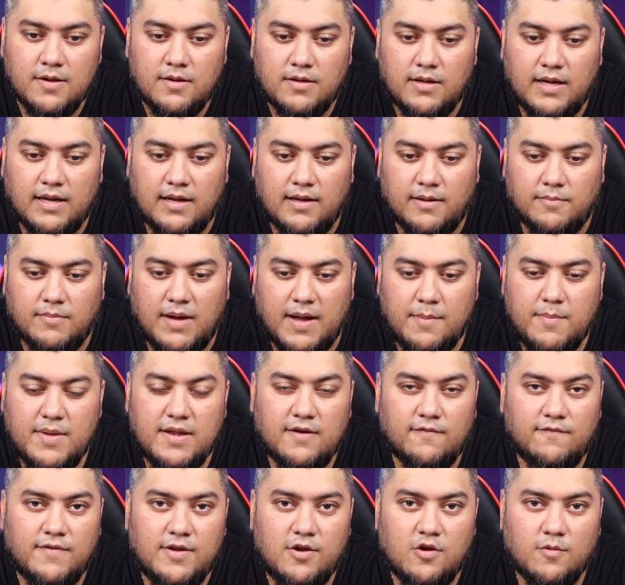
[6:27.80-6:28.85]
I made
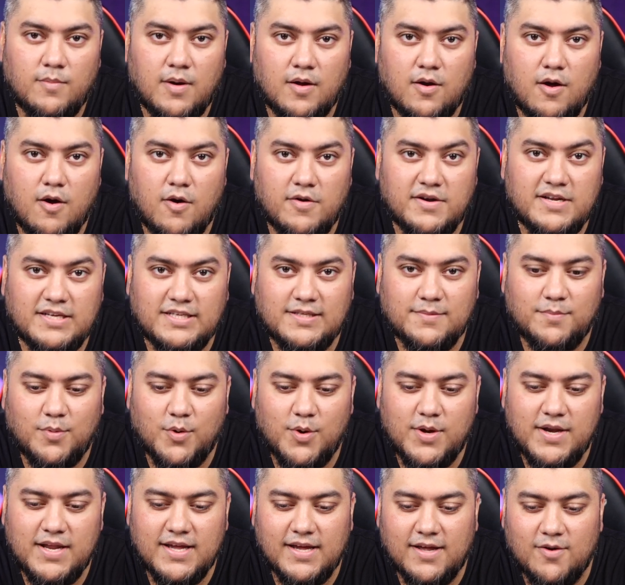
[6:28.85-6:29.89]
a video about how
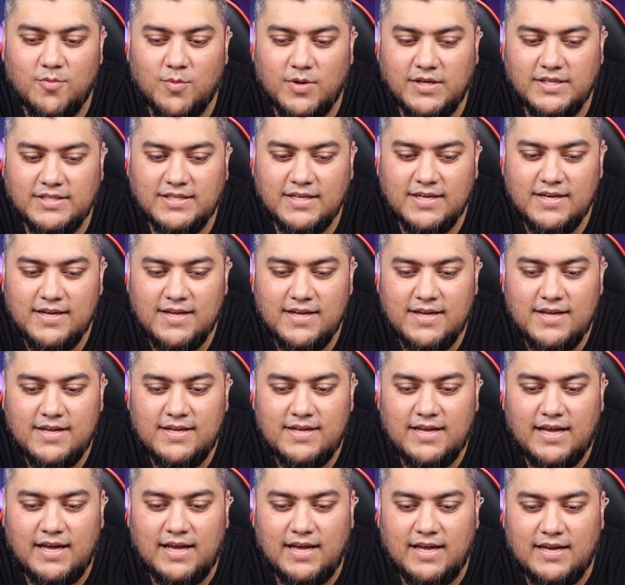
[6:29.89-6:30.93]
disappointing it was.
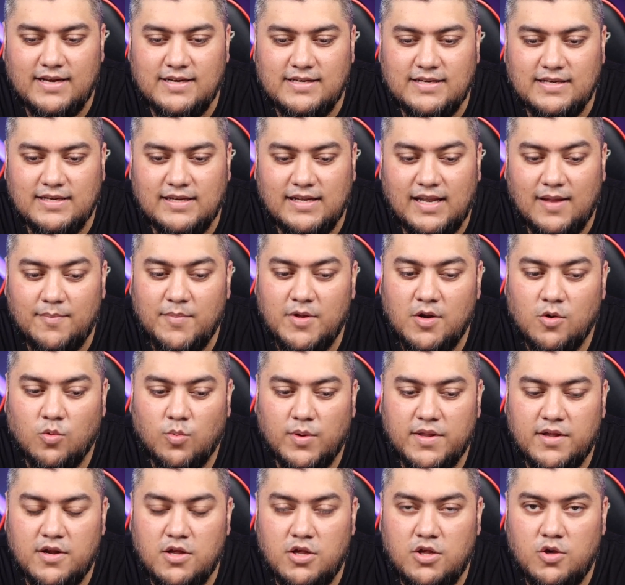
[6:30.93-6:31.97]
And let me know
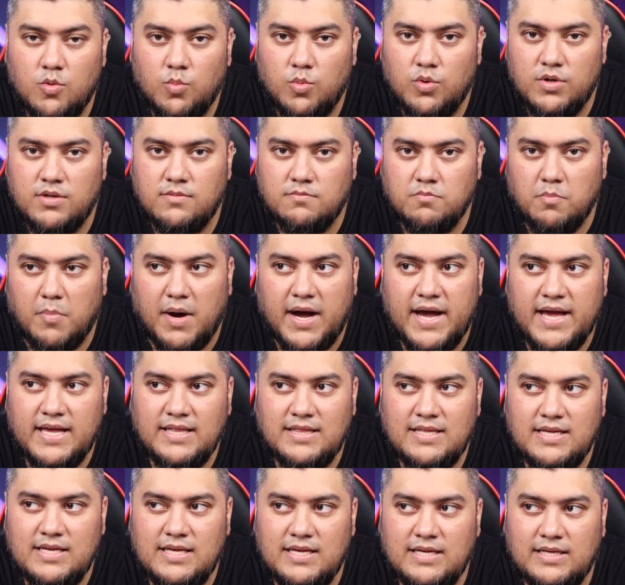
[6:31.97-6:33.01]
whether you would buy
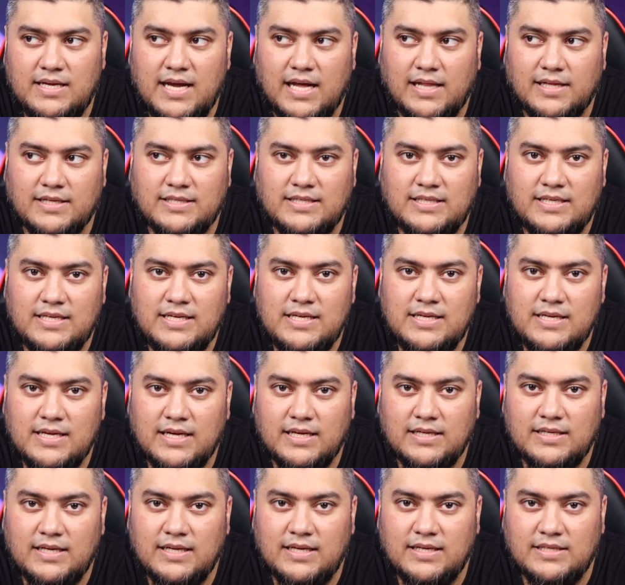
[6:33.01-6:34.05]
the Galaxy
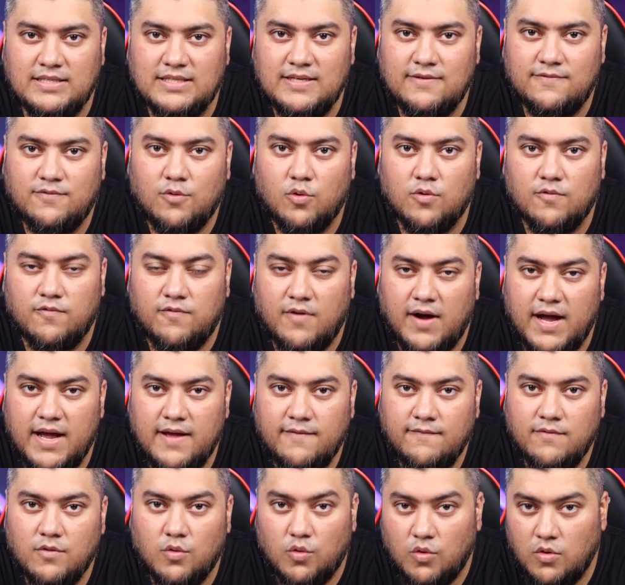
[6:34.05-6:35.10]
Z Fold
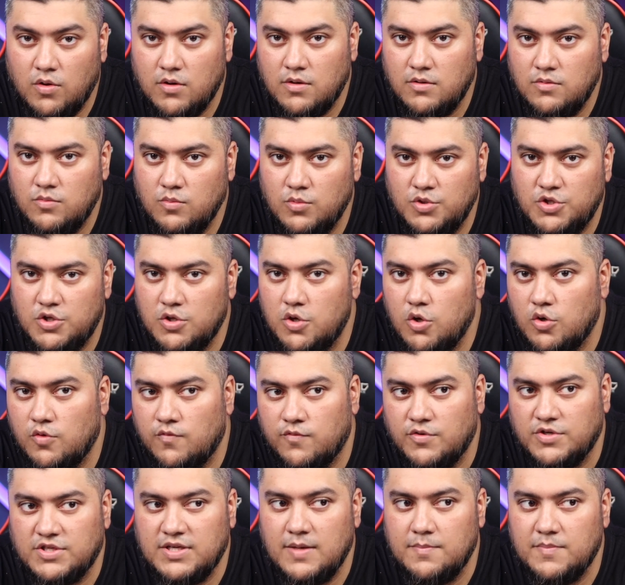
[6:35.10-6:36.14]
5, or would you go
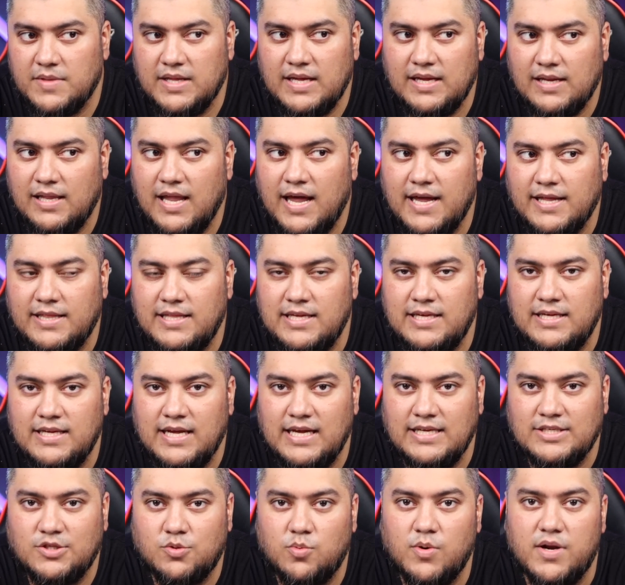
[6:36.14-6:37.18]
for something like the
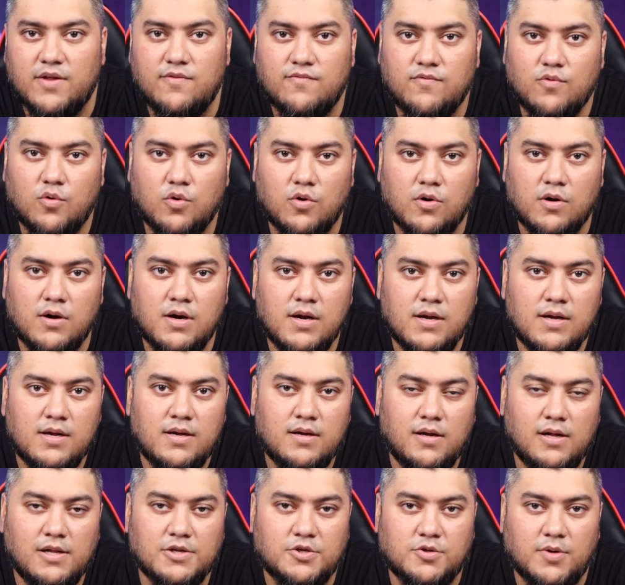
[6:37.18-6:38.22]
S24
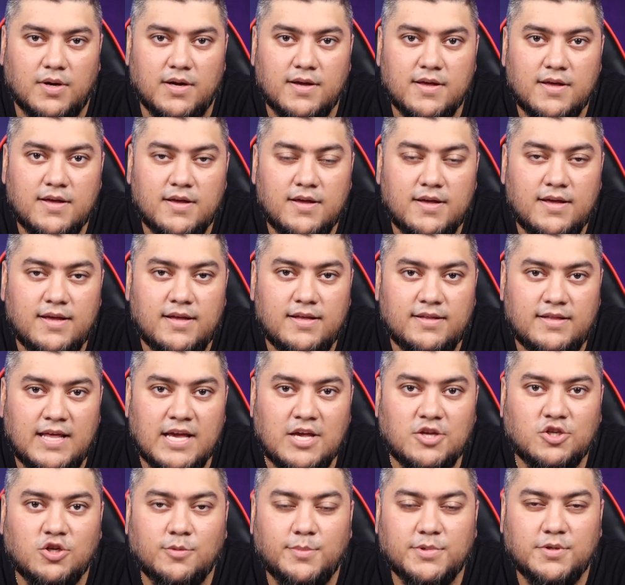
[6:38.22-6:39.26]
Ultra?
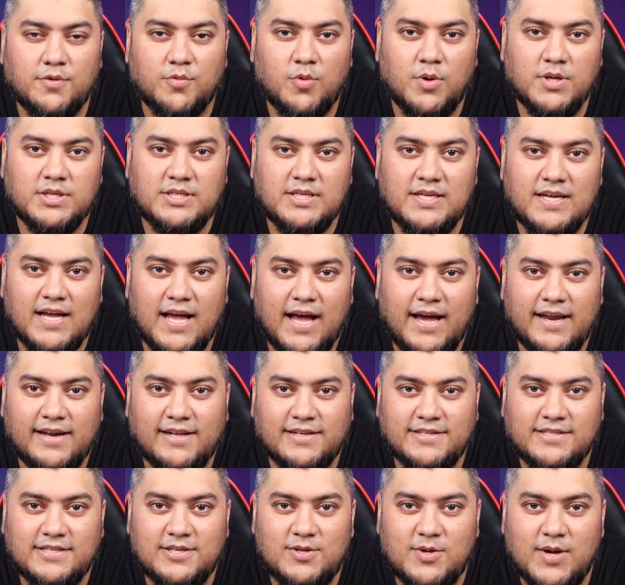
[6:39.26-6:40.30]
Thank you so much for watching, and
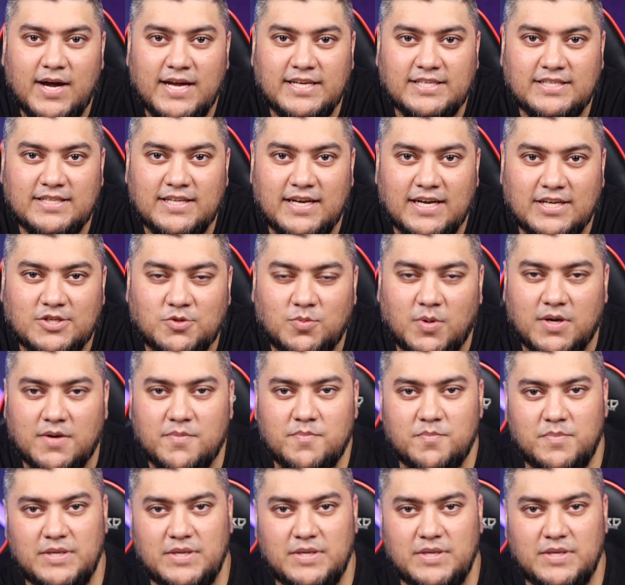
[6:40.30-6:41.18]
I'll see you guys in the next one.